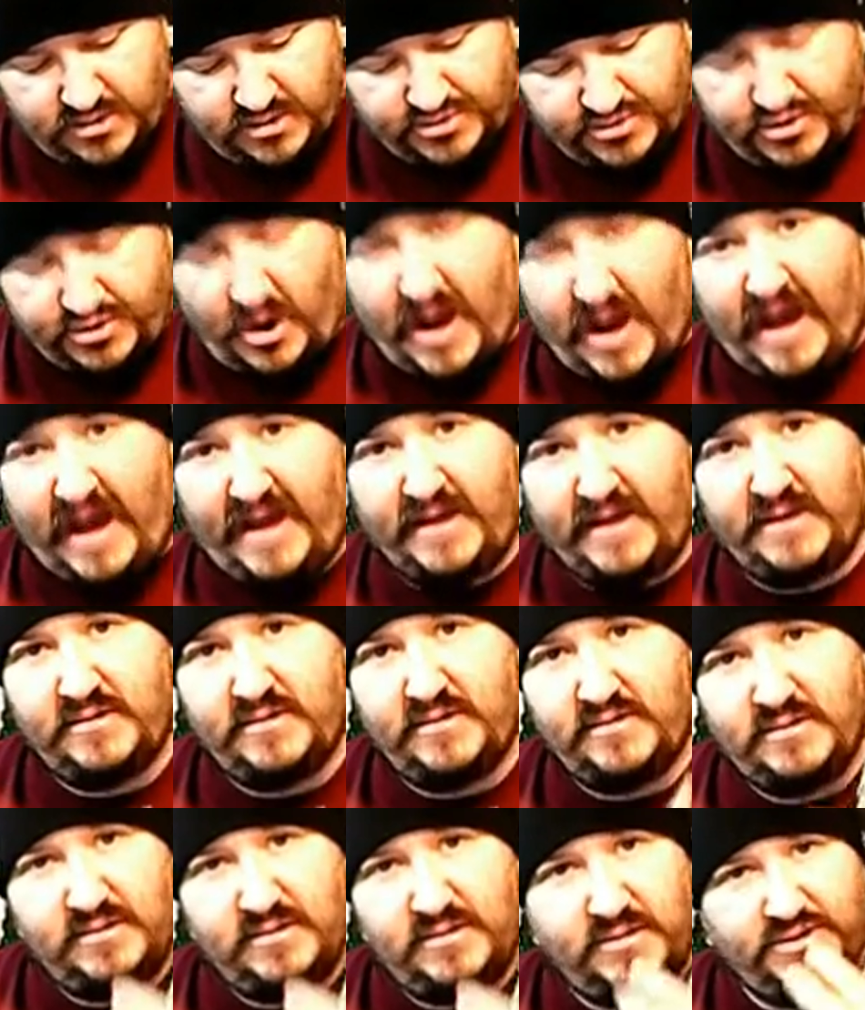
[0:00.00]
dry
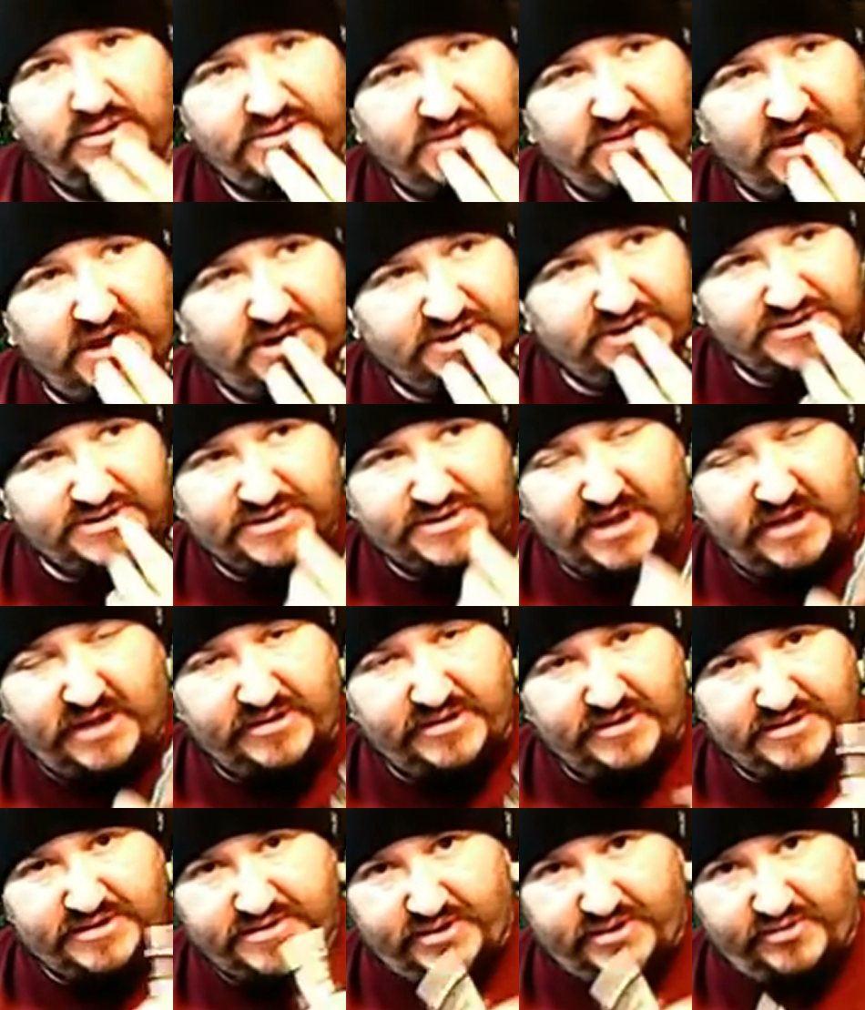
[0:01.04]
suctions on
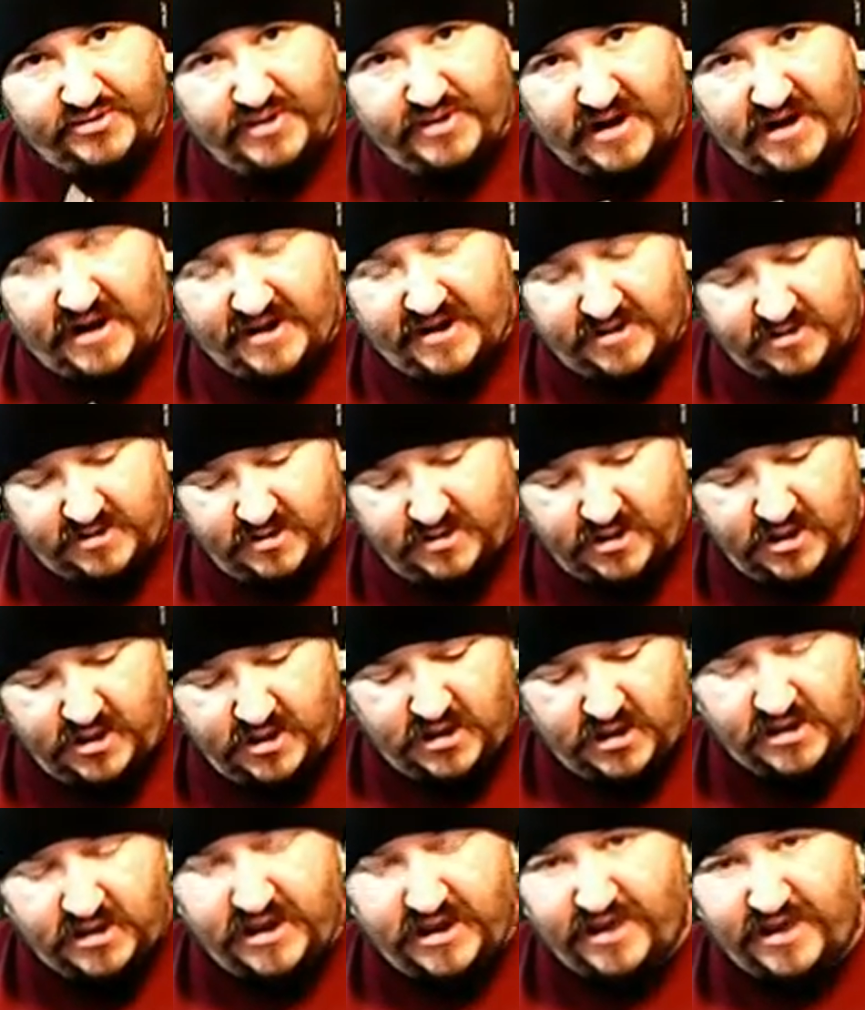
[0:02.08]
this so that I
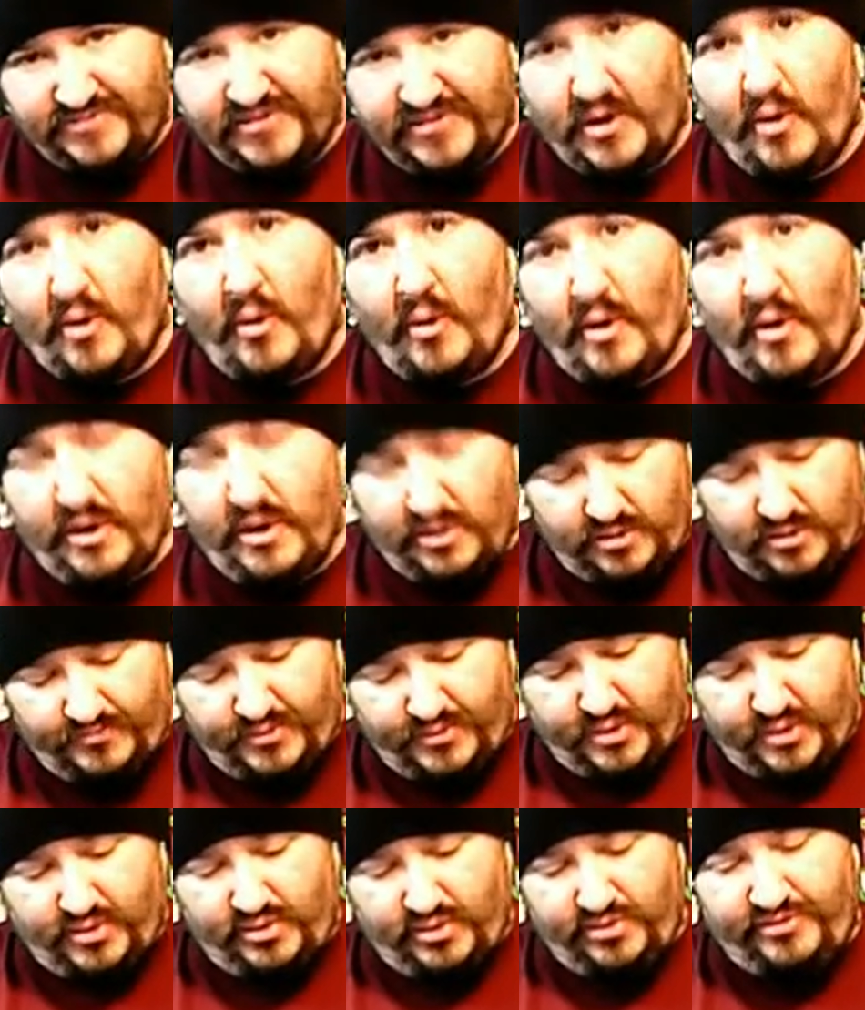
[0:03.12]
get the oil
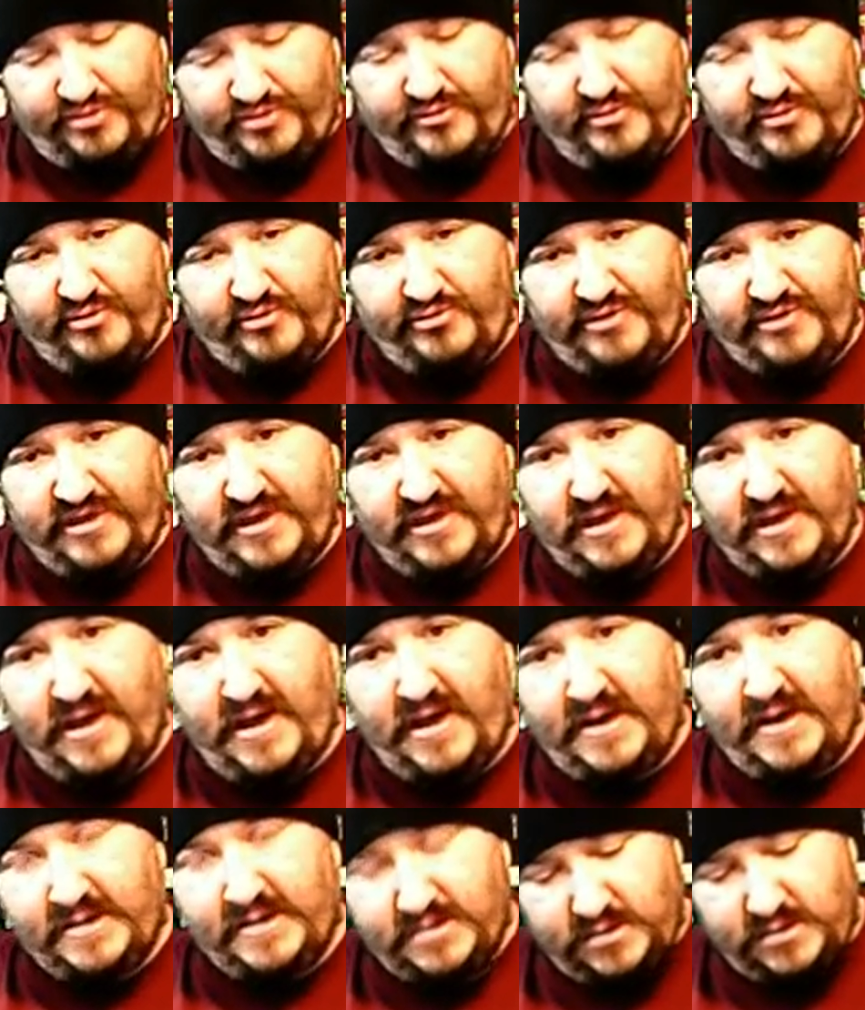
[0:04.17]
pulled through the
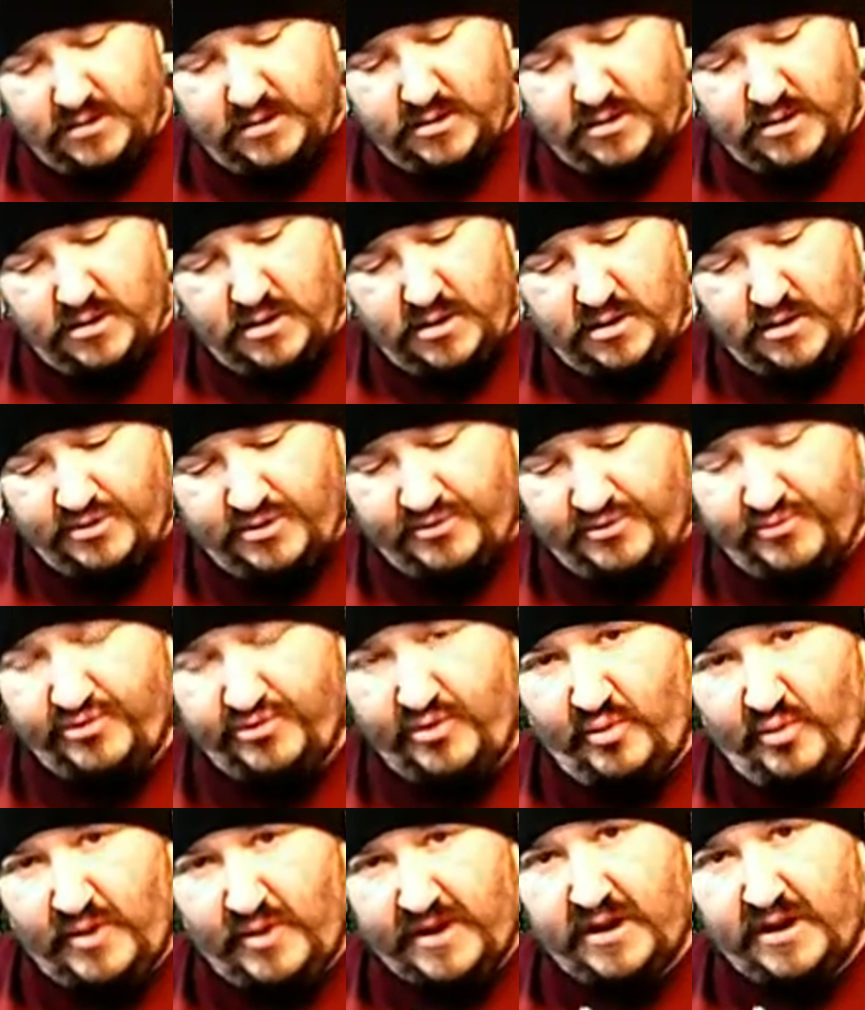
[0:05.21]
uh, through
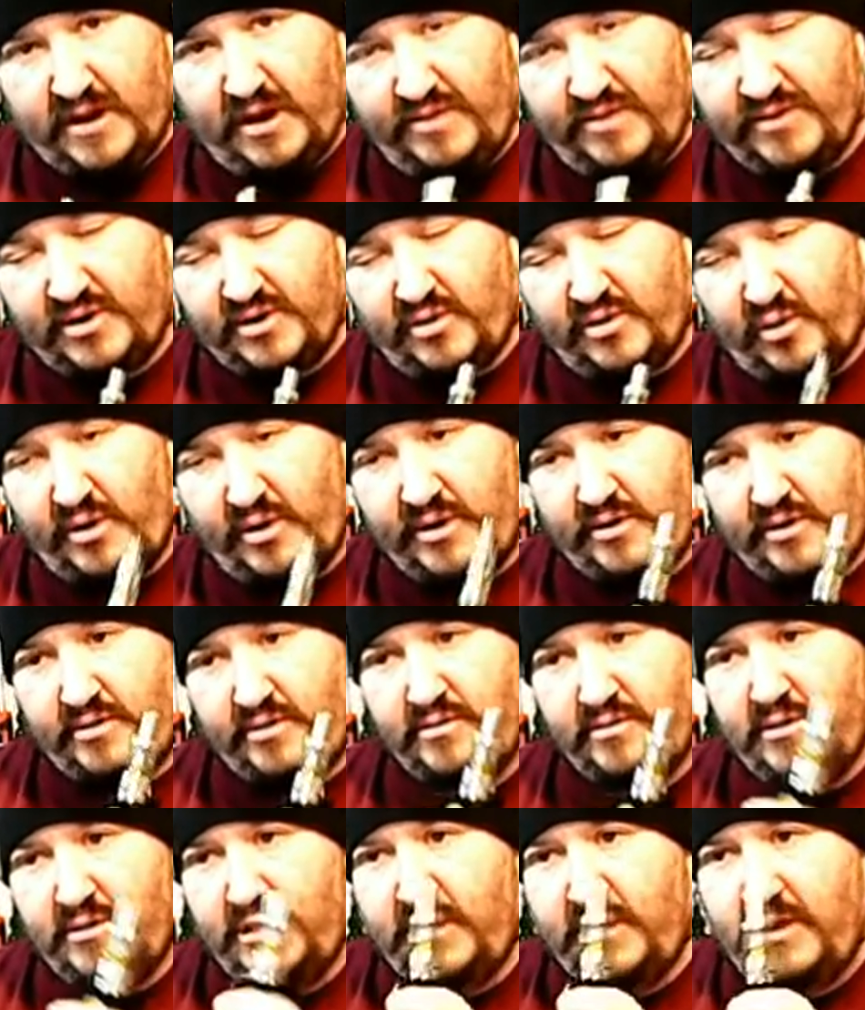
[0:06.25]
the wick on the coil.